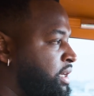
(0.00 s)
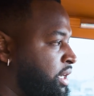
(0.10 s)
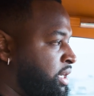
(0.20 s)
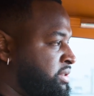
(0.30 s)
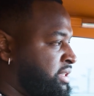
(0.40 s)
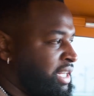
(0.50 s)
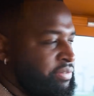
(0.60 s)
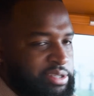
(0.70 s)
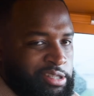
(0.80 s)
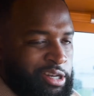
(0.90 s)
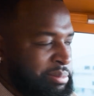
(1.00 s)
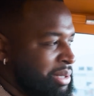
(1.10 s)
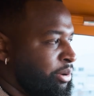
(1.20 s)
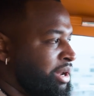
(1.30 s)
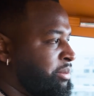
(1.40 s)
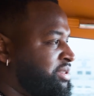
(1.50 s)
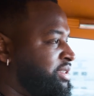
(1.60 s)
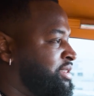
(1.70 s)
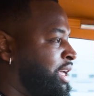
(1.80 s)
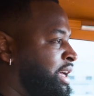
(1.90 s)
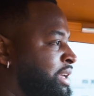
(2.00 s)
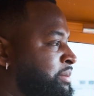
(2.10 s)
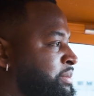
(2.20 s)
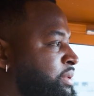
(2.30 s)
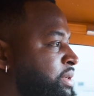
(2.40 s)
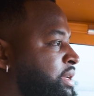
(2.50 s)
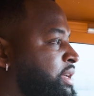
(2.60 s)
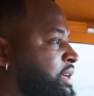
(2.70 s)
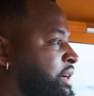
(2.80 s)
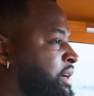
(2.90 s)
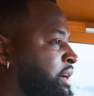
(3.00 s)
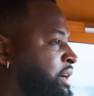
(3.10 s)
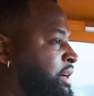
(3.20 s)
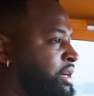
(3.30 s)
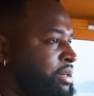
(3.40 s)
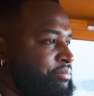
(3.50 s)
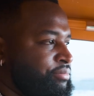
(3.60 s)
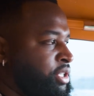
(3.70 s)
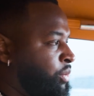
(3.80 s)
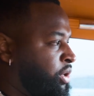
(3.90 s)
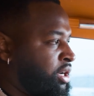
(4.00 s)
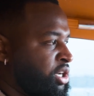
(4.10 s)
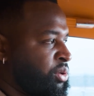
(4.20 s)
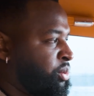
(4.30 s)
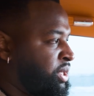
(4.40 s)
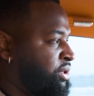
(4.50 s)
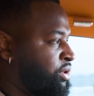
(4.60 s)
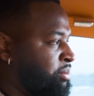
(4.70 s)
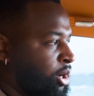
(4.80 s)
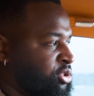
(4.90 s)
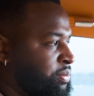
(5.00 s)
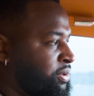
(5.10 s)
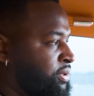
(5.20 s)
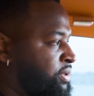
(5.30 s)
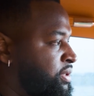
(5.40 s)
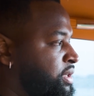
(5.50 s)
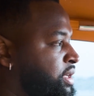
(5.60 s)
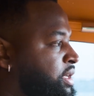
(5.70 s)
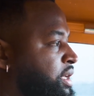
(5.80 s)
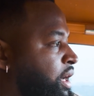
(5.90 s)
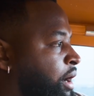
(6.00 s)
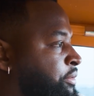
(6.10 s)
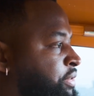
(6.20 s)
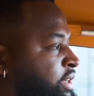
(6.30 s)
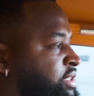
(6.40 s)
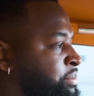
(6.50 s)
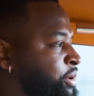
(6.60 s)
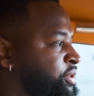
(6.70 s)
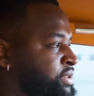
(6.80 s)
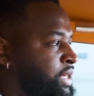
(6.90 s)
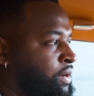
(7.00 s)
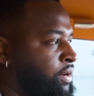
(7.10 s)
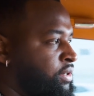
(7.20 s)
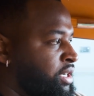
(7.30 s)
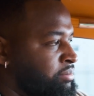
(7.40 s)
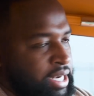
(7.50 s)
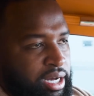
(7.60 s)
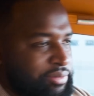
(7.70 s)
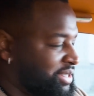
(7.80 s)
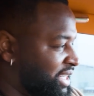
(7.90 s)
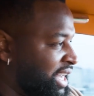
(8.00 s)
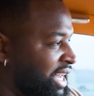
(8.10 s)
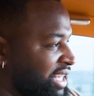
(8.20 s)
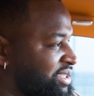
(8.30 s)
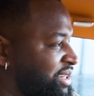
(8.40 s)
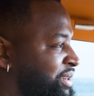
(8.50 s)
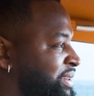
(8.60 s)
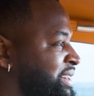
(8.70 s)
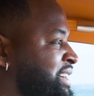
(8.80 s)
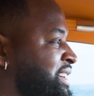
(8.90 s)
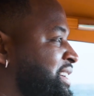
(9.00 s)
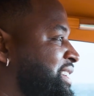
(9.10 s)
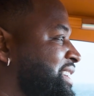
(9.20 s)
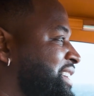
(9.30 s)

The defense is going to be pretty much the same. We're going to do what we do, multiple offensive personnel. I'm not an offensive guy, so